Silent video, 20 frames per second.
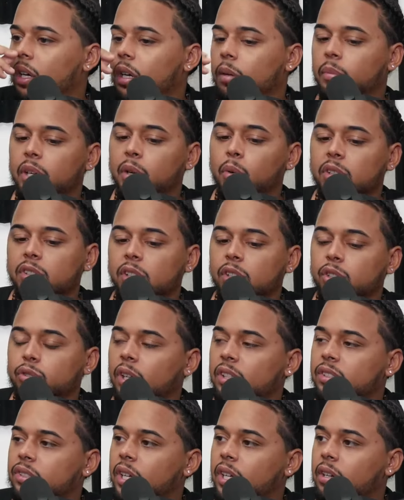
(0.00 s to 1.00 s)
But he wants to
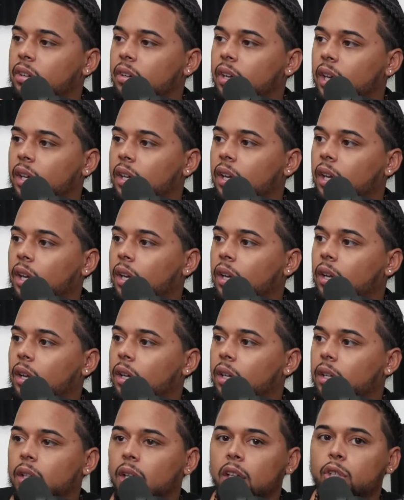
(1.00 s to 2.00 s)
address the internet.
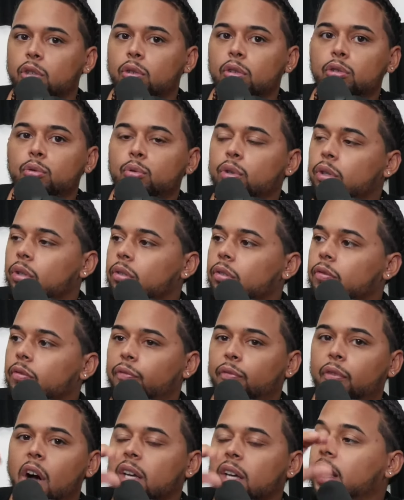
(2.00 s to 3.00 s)
Like, you, you
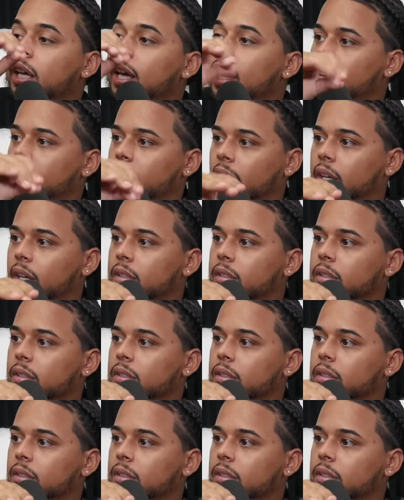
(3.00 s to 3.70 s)
fuck the internet.